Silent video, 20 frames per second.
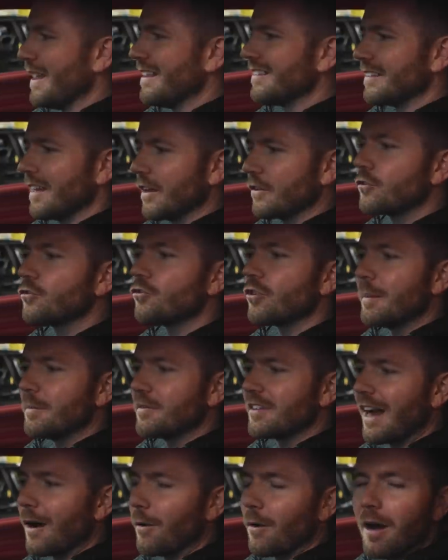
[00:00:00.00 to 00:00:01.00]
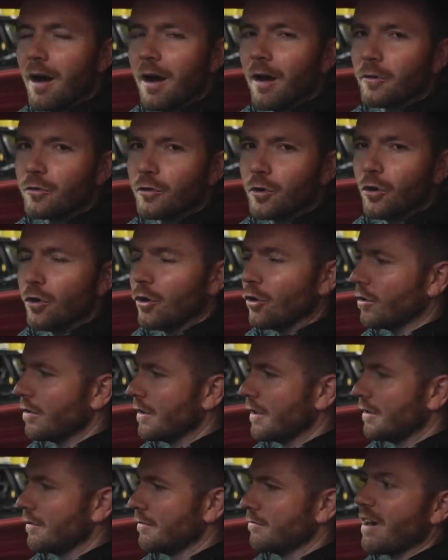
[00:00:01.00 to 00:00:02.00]
it isn't a stripped out hardcore
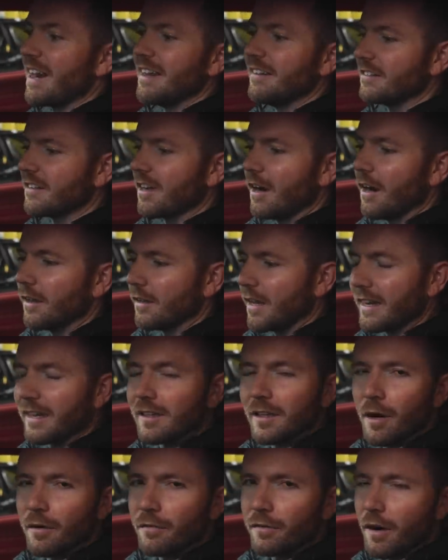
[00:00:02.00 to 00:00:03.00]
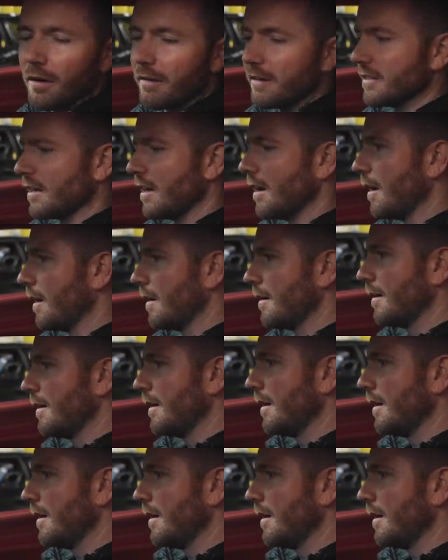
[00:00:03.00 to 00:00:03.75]
race car like a lot of Ferraris are.